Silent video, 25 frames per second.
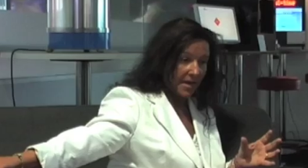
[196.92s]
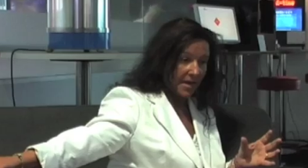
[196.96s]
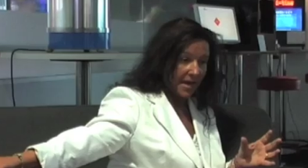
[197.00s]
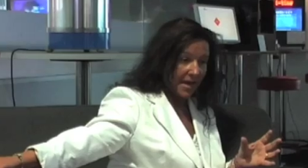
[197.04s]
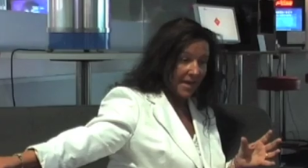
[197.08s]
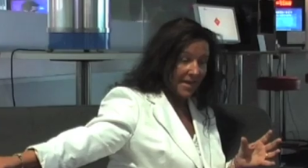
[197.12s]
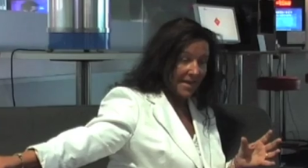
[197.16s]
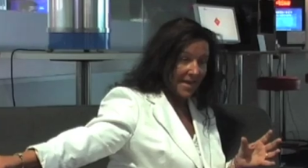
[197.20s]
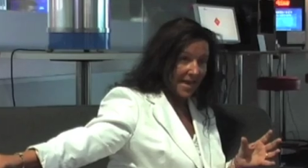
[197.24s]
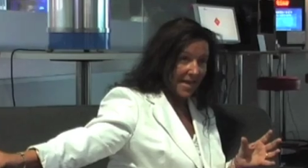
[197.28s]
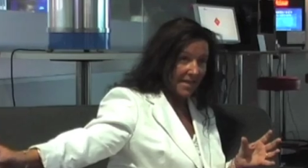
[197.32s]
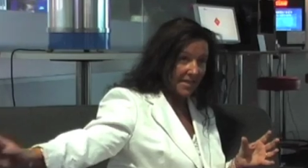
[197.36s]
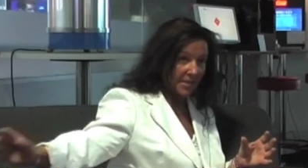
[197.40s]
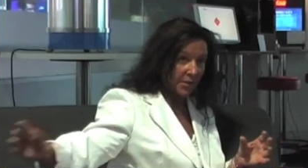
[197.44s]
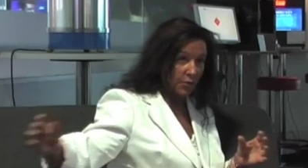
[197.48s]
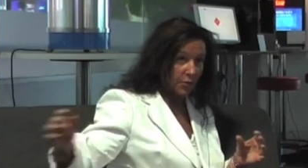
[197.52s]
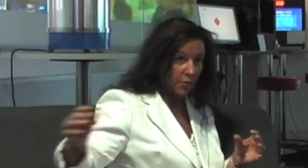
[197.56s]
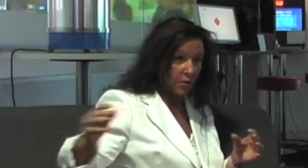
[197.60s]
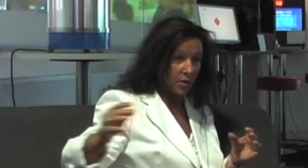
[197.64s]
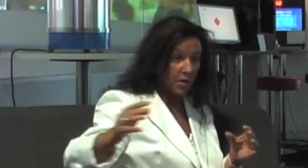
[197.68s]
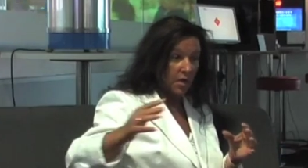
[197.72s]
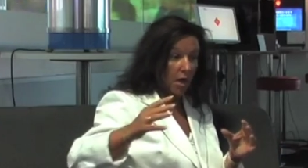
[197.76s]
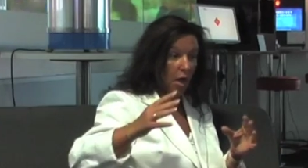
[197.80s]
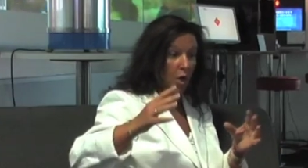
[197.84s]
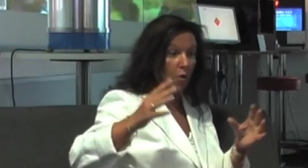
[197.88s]
unless you
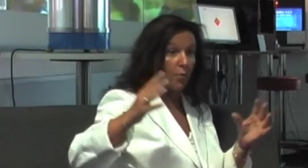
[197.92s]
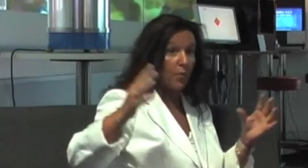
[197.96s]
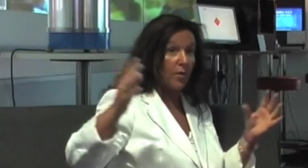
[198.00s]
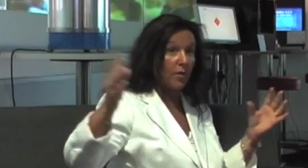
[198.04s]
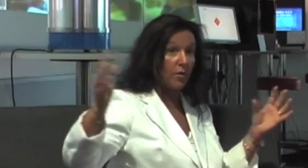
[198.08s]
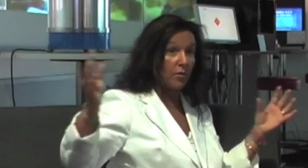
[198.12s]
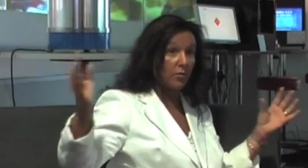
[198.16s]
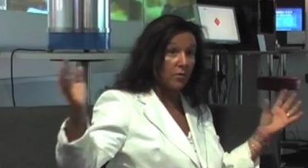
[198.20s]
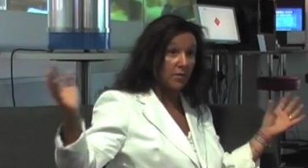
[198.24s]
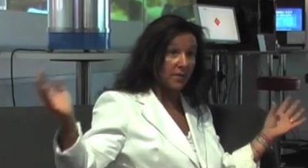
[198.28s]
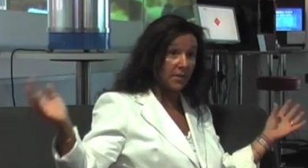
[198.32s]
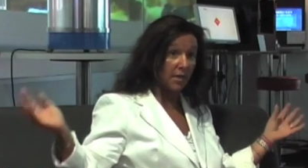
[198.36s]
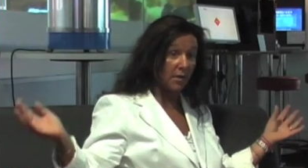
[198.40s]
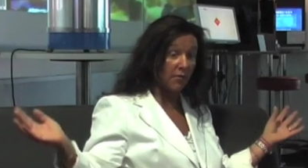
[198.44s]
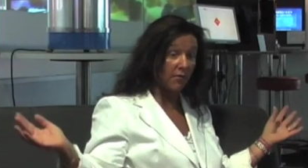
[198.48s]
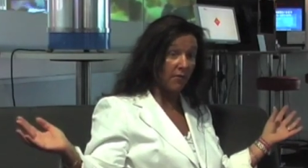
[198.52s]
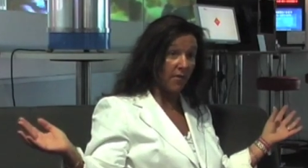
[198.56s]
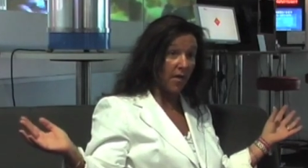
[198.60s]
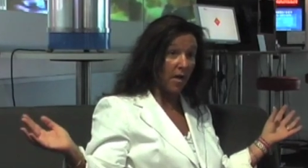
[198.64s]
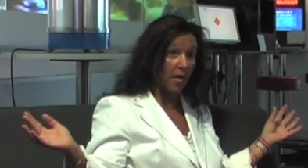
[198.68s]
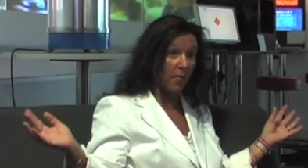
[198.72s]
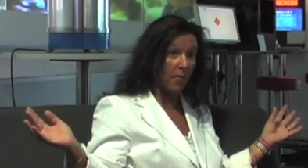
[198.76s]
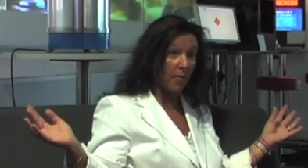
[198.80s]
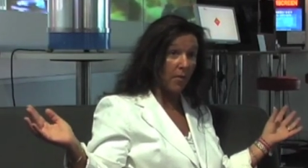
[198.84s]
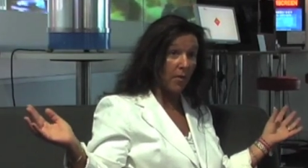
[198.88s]
can open yourself
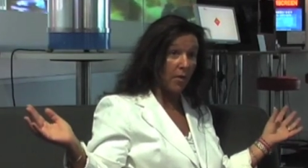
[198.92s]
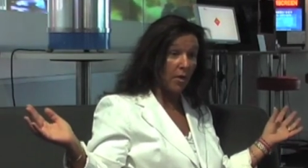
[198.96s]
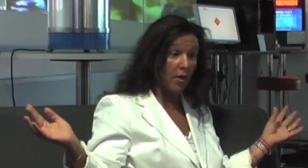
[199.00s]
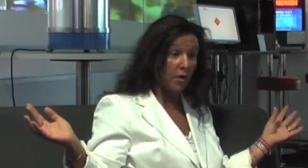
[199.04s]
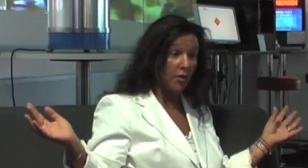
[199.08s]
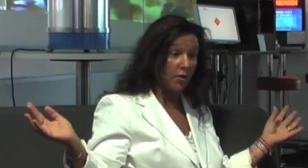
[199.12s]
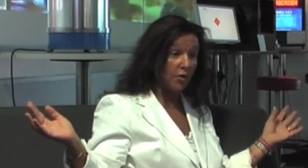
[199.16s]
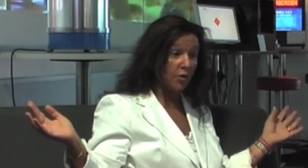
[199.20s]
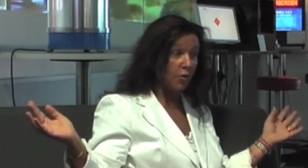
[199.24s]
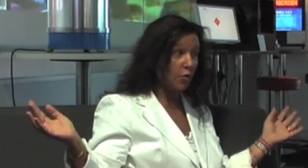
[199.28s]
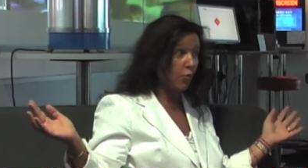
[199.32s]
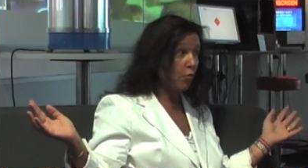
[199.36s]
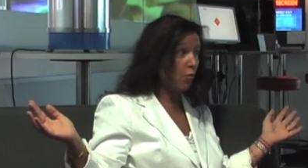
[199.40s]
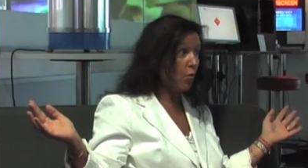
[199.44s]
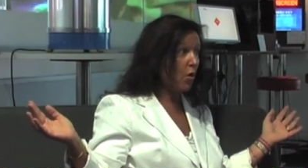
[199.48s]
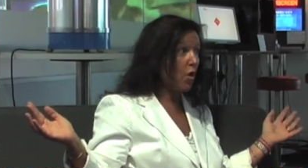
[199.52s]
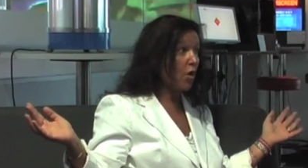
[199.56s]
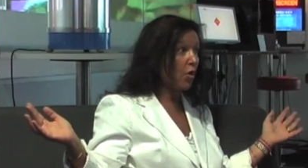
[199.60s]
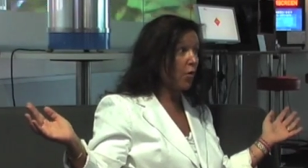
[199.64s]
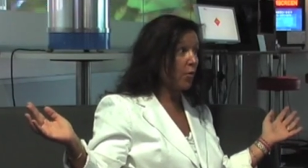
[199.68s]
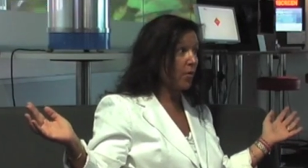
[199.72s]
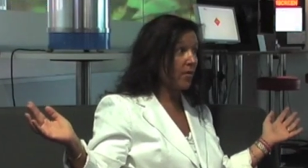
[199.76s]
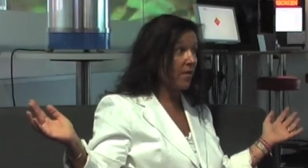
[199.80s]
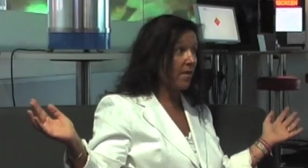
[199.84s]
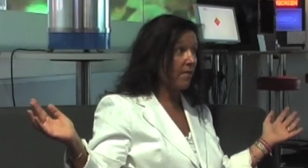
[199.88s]
up to
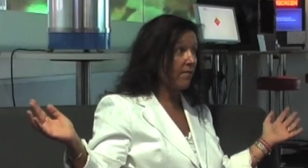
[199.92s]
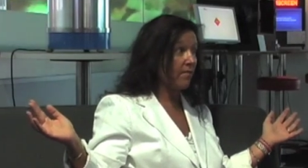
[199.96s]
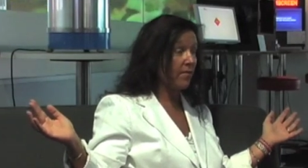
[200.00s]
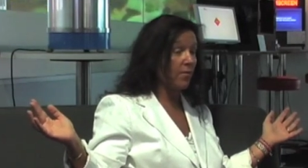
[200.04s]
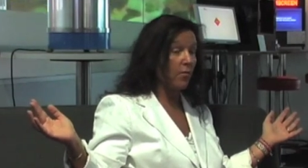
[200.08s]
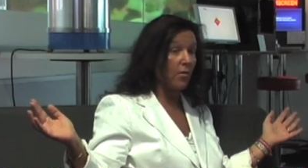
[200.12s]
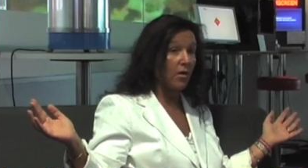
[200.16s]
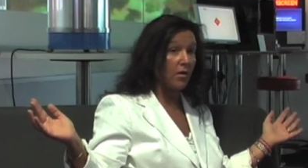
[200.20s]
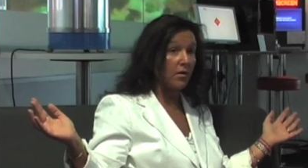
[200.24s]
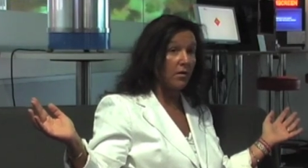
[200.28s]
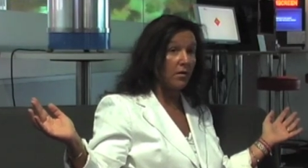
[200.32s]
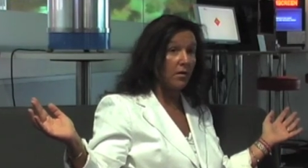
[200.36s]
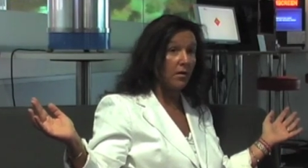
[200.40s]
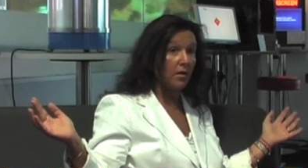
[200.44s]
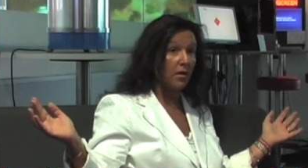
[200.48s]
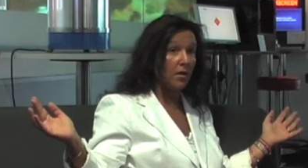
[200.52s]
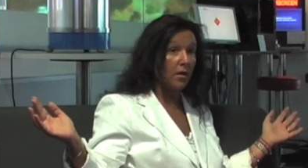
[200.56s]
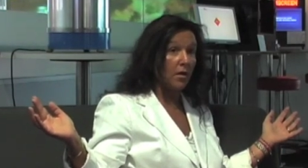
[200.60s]
work with everyone,